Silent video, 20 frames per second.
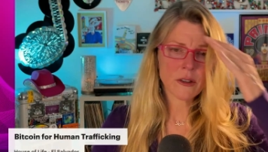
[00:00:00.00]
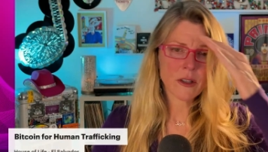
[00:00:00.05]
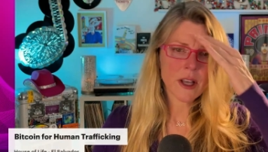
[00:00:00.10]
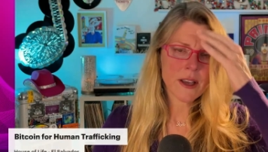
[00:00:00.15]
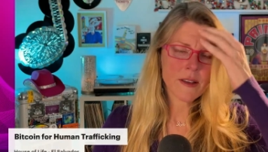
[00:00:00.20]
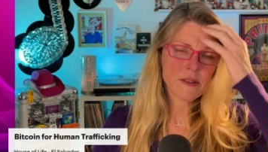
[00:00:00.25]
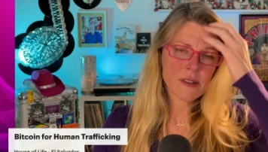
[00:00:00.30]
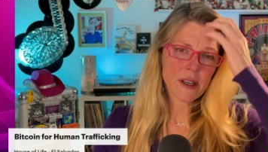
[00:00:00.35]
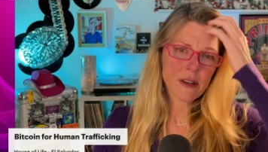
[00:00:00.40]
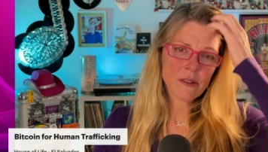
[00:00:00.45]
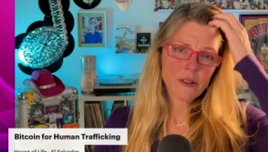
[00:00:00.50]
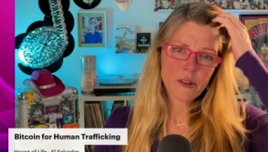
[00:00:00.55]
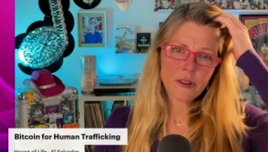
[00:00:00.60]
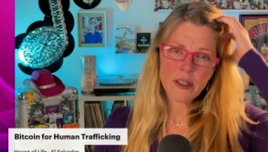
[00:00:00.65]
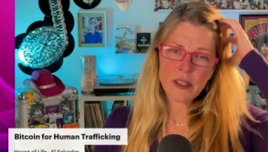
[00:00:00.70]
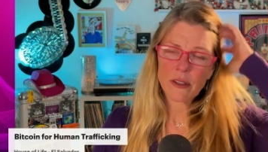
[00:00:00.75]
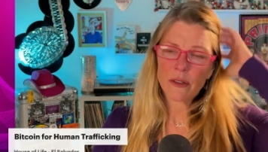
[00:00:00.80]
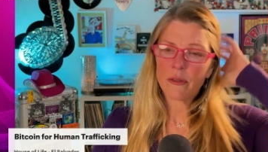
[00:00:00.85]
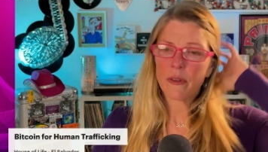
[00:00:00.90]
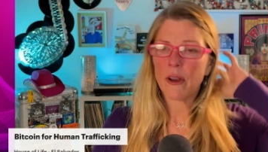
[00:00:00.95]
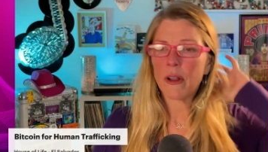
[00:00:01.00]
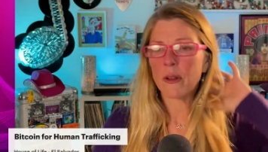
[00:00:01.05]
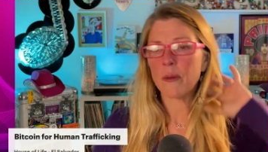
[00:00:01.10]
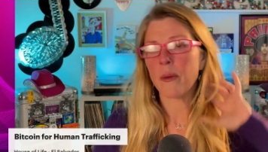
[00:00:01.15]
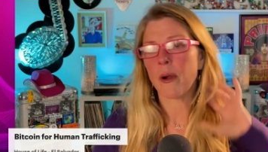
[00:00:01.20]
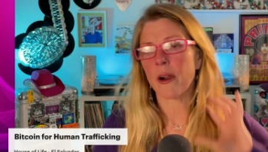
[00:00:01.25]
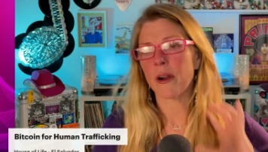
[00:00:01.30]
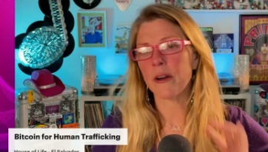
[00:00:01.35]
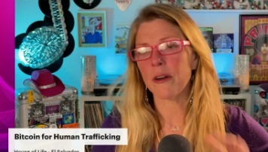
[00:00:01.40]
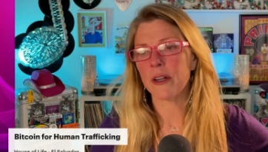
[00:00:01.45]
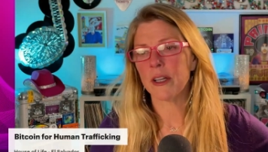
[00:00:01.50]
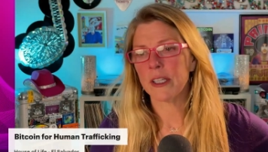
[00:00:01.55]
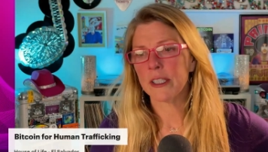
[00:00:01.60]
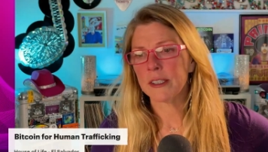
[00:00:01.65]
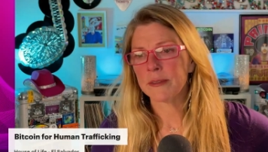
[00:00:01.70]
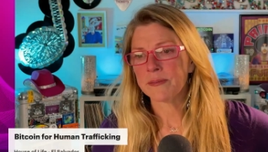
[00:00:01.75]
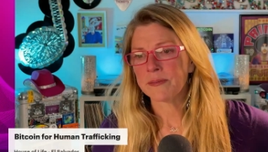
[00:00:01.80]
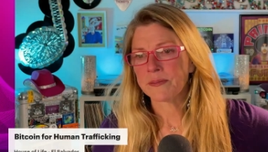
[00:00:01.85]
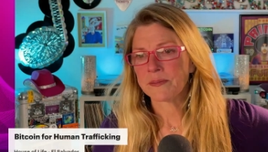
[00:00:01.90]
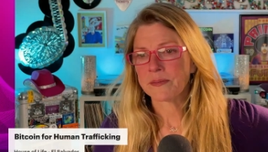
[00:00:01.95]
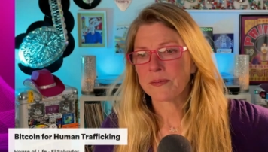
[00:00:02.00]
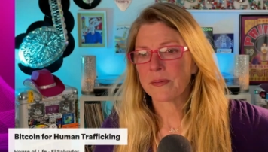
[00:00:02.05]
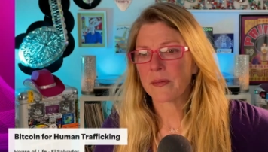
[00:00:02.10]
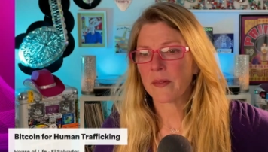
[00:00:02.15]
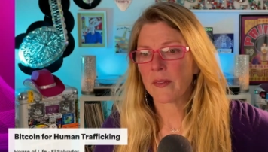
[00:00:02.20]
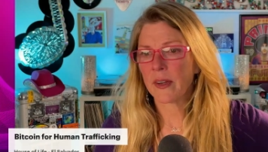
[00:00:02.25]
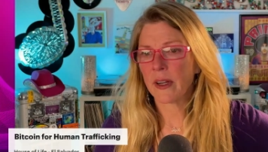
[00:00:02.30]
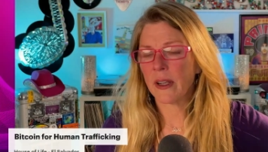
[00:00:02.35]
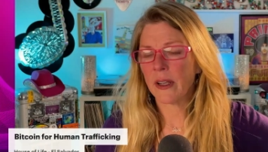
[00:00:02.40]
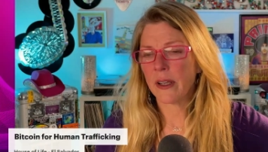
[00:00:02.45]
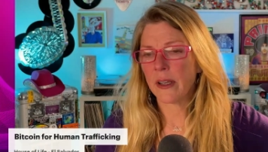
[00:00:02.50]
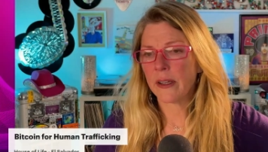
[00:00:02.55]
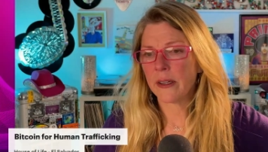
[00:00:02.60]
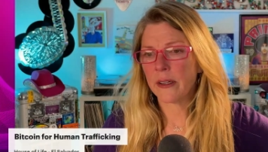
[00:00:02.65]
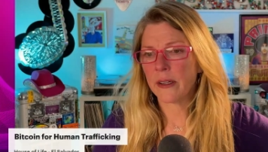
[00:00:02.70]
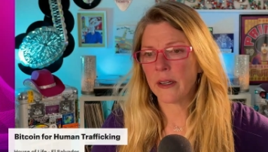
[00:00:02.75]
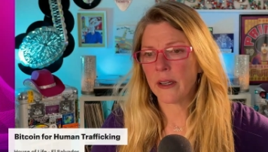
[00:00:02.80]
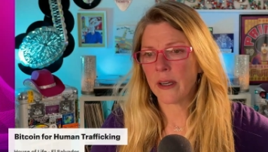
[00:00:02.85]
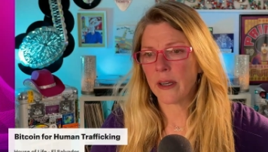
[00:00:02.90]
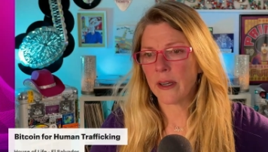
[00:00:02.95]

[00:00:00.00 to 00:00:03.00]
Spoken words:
lives after things fall apart. And